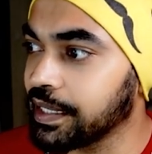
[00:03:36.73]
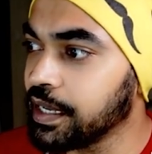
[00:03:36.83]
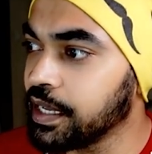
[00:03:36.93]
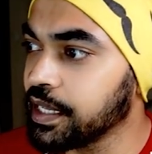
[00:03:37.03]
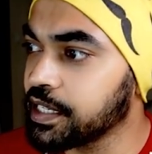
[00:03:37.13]

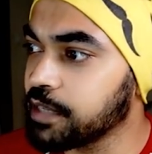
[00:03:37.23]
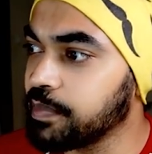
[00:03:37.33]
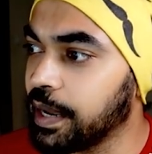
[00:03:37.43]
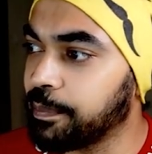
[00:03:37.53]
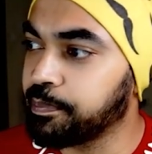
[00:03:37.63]
this is my
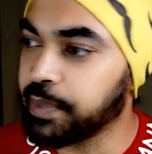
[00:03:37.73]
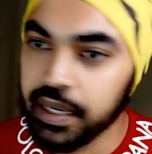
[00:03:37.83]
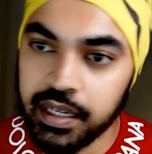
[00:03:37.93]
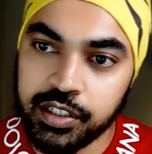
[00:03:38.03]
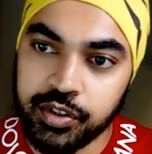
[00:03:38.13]

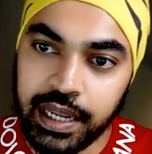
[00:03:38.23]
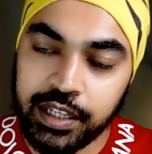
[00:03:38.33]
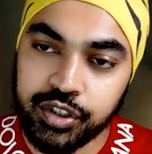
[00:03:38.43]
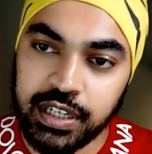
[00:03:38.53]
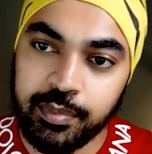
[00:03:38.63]
periods range
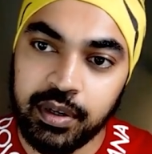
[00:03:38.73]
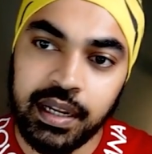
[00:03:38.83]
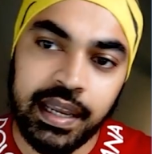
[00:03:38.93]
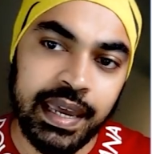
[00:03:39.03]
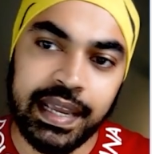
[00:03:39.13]
table,
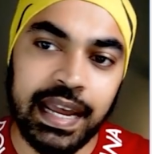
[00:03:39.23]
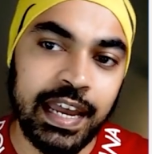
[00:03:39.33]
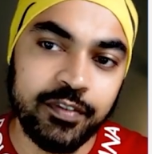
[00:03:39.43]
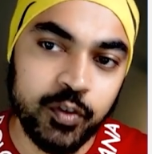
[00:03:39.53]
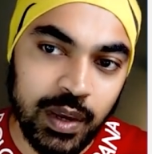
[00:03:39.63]
and I have
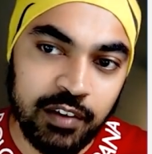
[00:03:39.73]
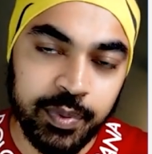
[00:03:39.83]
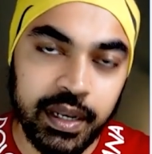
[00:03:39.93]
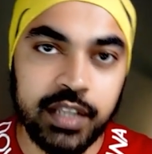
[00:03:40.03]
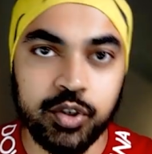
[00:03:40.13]
12
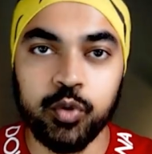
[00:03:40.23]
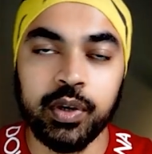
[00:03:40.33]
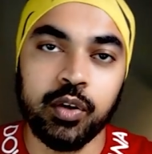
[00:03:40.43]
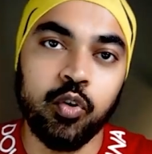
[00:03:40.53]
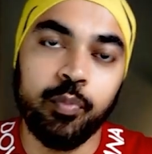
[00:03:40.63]
periods. So you can
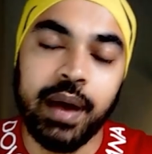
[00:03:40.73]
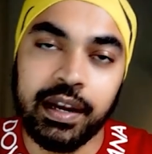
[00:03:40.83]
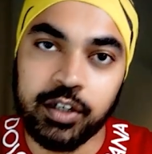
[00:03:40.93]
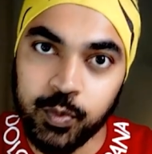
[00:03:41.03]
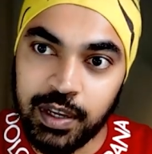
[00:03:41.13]
go back
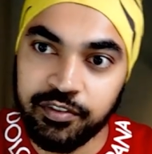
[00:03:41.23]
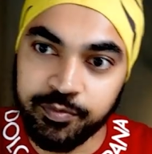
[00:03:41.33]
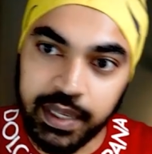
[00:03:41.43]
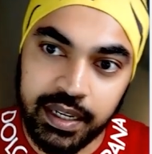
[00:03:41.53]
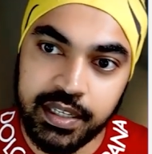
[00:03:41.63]
12
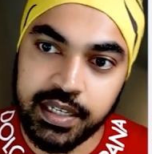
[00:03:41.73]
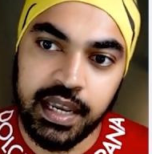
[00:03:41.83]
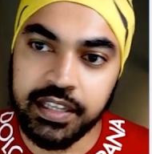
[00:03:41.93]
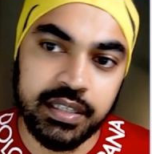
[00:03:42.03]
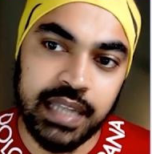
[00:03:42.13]
periods,
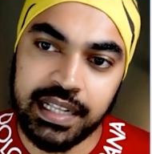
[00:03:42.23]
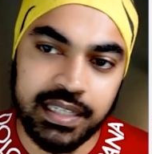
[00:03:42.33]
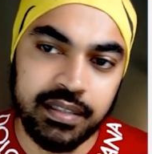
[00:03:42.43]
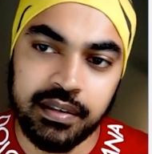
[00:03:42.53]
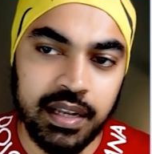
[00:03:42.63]
and that's
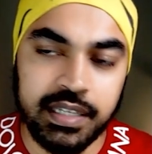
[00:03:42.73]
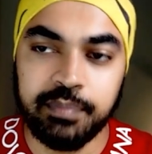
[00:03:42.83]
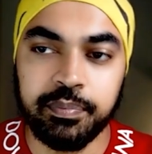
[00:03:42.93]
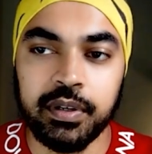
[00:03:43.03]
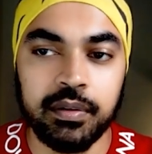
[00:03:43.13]
a
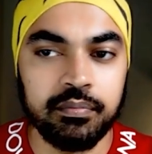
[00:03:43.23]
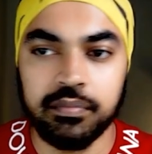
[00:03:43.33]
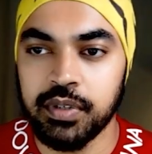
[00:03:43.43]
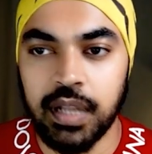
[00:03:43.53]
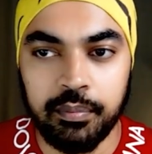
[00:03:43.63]
simple
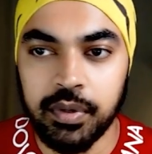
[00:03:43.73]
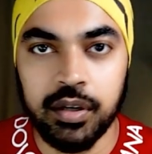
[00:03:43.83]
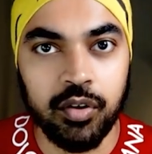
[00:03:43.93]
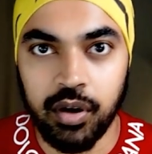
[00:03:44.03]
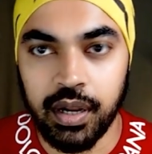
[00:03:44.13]
number
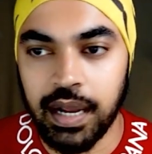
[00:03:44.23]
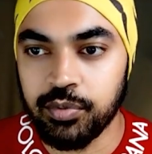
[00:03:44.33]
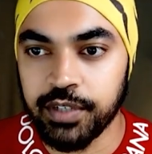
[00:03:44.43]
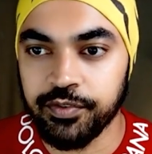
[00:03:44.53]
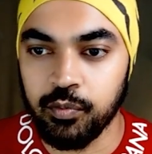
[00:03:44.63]
or accounting
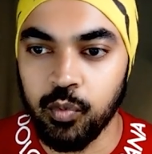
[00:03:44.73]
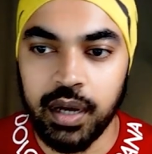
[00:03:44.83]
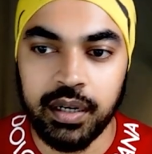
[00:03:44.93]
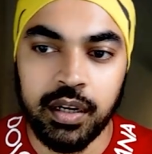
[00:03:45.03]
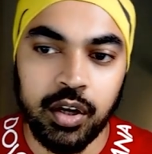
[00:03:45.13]
from 1
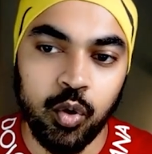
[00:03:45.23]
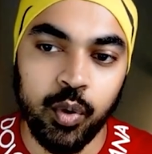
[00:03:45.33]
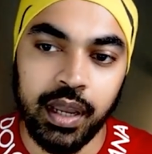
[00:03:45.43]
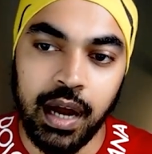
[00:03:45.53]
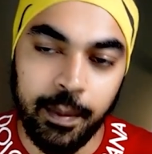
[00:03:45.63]
going
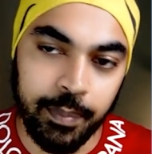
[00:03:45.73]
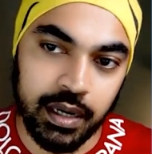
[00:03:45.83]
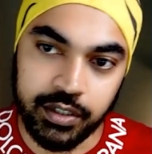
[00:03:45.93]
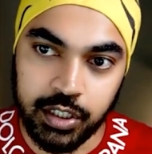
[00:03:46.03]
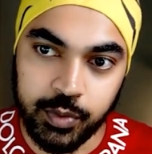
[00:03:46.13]
up
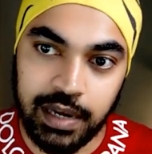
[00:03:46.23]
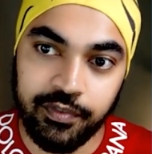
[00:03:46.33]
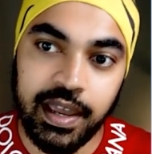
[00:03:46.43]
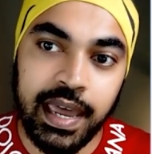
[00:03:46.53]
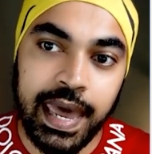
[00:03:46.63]
until 12.
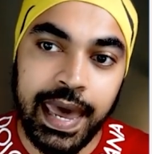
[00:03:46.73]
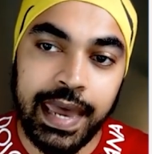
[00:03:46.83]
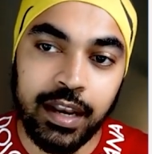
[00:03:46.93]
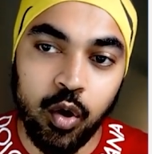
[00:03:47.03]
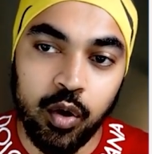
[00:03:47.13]
And
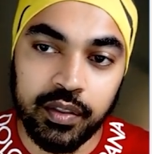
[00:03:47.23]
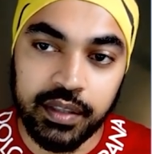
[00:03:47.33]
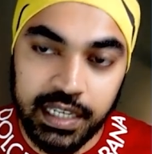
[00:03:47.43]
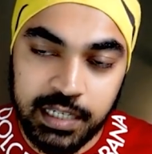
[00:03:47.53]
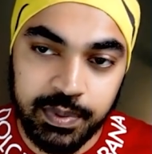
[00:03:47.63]
on
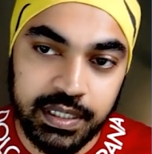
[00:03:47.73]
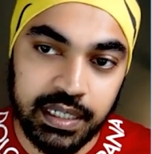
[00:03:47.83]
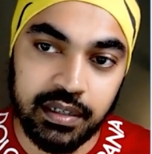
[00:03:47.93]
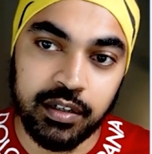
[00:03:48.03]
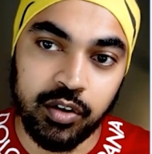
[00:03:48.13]
this
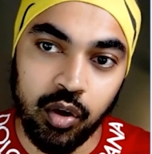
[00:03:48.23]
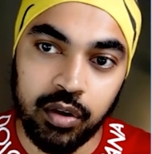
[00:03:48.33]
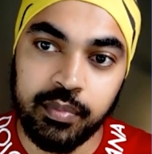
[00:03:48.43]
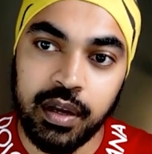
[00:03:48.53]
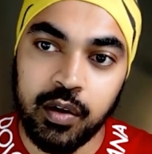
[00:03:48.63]
particular
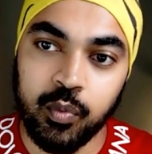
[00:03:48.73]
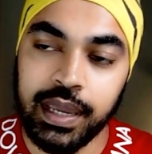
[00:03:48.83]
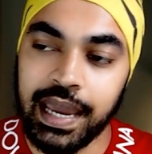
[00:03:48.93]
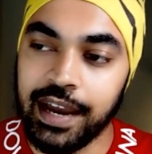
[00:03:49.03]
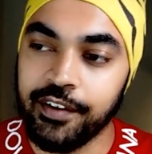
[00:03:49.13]
column, we
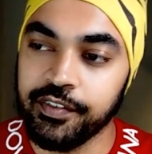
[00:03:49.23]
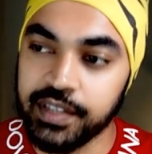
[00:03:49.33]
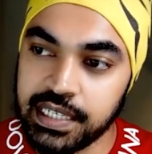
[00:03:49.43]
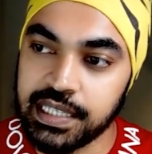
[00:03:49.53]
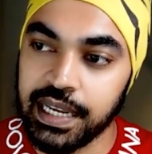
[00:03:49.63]
have this
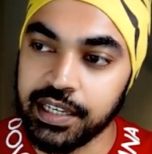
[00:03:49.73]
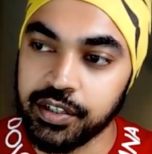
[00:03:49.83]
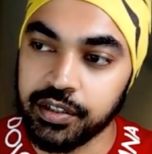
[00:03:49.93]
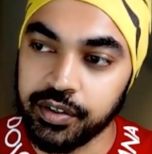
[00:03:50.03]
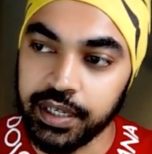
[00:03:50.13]
slicer
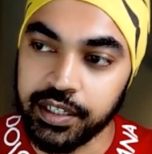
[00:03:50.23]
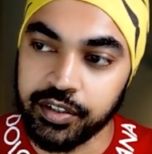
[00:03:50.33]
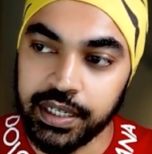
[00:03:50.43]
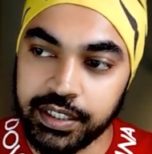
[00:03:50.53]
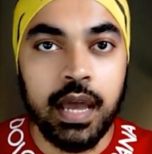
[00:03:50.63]
created
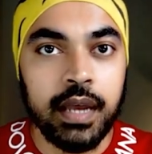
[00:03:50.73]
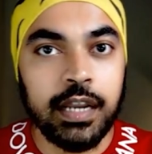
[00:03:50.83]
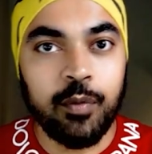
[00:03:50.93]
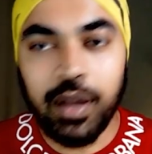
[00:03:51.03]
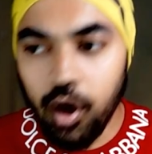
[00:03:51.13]
right here. Now,
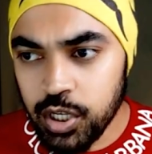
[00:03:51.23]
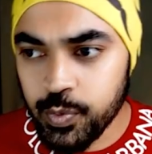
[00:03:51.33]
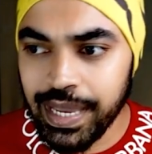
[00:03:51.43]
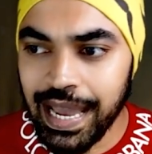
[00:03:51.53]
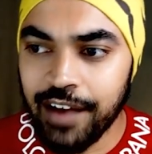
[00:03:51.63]
because we
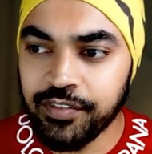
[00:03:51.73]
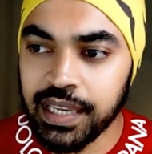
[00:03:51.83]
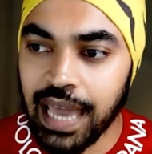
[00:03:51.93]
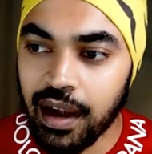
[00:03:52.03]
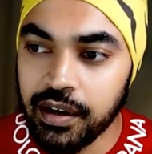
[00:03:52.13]
have the
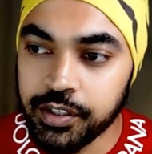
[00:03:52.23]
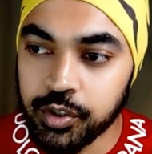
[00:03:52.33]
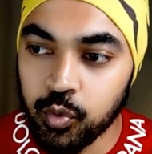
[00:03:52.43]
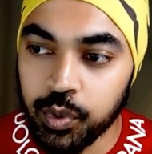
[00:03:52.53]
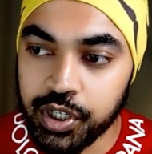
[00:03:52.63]
calendar 2,
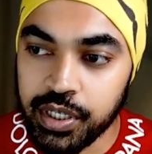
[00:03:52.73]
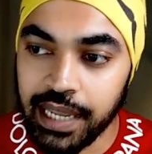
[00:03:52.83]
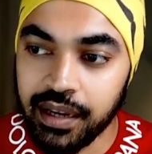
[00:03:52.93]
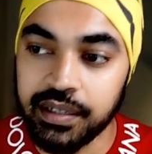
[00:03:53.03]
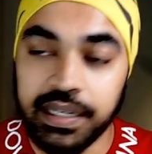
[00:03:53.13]
which is like a
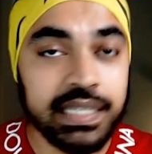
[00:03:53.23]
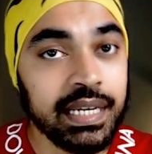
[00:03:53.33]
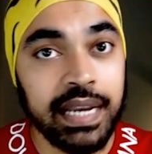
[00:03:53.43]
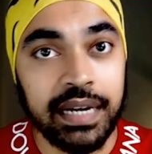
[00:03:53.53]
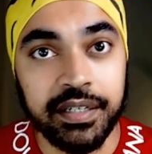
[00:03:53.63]

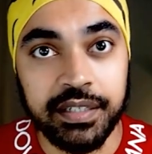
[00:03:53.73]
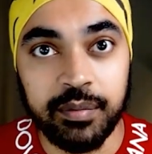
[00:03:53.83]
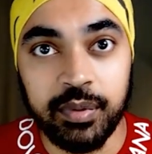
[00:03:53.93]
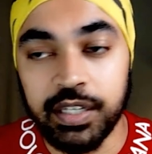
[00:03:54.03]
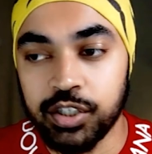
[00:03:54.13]
disconnected table,
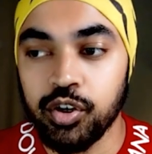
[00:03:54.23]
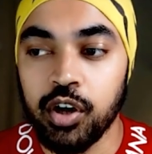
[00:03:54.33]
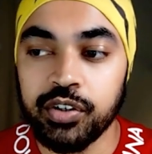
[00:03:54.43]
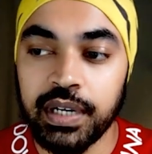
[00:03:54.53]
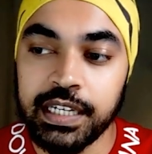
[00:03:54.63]
it's not
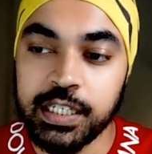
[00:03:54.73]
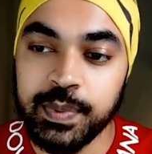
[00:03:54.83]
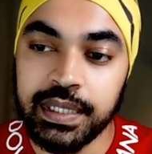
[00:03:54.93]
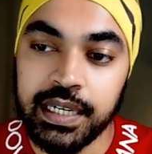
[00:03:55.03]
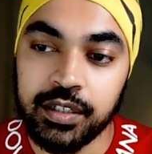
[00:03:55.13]
really
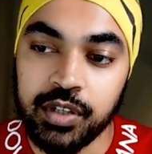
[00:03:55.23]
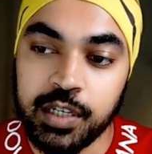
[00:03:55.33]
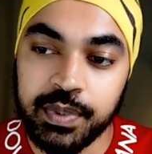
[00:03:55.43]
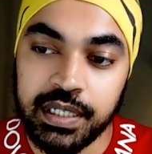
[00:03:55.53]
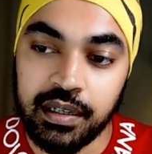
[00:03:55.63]
speaking to this
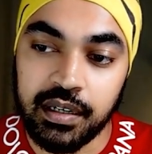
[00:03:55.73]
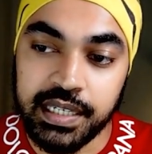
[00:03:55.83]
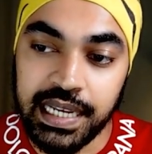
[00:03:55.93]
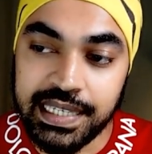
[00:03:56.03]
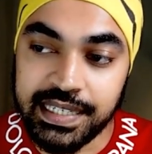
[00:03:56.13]
particular
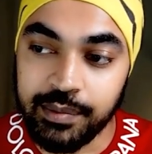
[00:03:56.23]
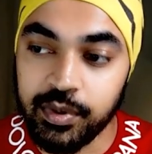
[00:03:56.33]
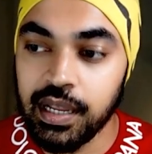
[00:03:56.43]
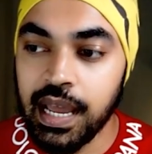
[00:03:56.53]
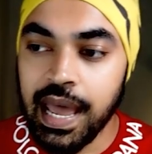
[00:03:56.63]
sales table.
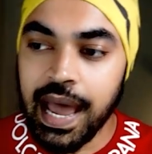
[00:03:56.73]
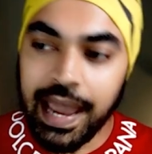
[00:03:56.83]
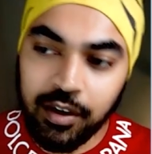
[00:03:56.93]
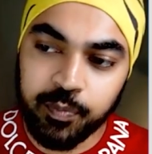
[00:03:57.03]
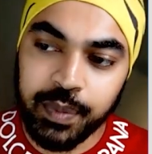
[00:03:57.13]
I
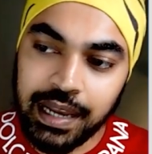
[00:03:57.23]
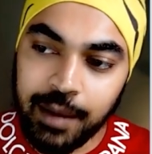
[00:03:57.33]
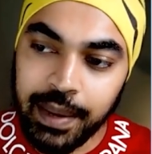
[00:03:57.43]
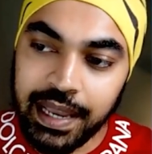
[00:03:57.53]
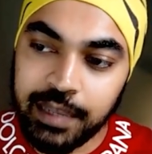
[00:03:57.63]
could pick up
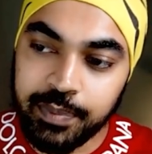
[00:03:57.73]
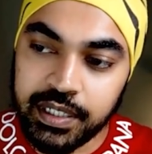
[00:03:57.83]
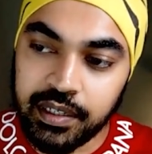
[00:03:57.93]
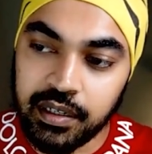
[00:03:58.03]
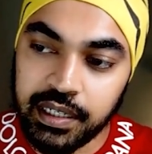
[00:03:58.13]
any
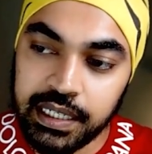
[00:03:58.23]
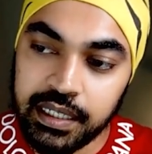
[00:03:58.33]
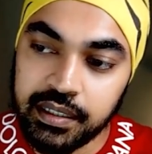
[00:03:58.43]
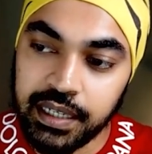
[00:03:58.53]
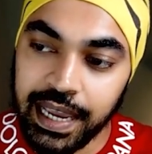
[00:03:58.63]
particular
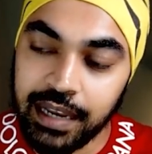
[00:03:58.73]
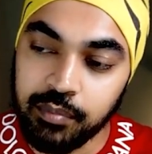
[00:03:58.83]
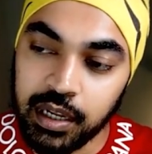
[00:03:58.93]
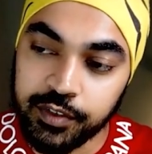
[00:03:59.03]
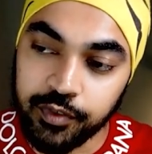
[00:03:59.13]
year and
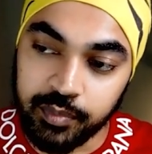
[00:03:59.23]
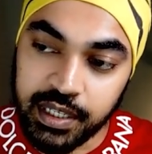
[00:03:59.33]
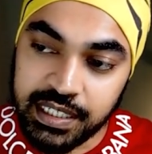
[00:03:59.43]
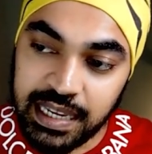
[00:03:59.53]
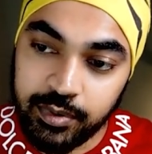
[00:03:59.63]
month from this
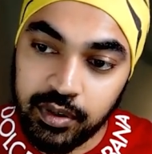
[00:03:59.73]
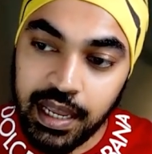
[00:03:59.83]
table